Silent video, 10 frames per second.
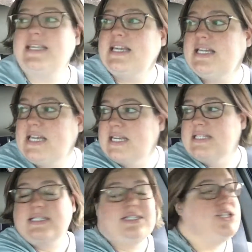thing
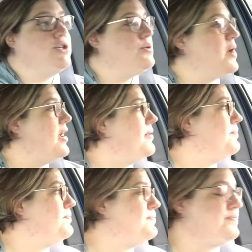is to
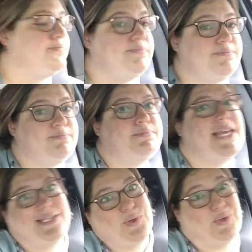
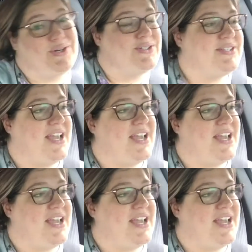place orders,